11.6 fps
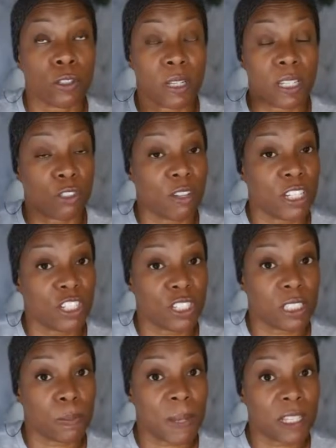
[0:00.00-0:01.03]
as gracious
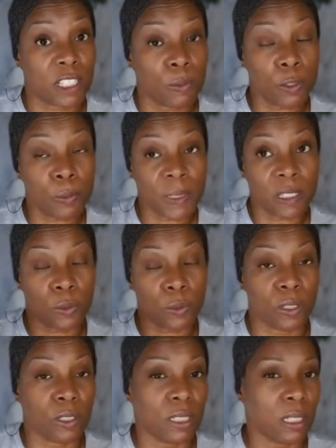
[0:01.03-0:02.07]
as possible, because when
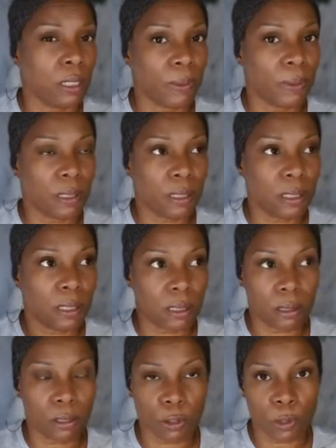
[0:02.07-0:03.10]
you're dealing with the
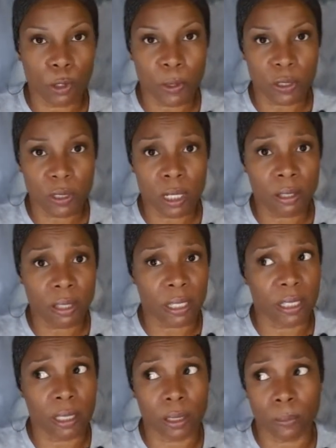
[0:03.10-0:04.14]
terminal personnel, they're
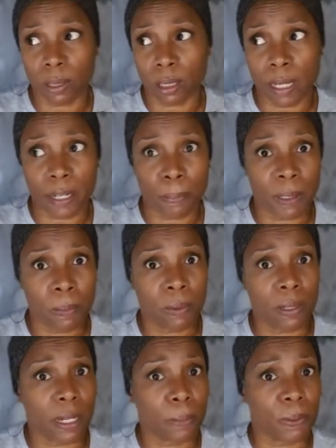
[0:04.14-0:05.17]
dealing with a lot of people, a
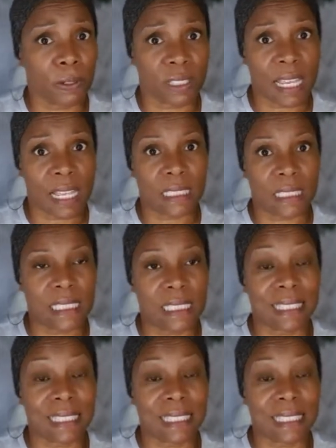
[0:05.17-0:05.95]
lot of personalities,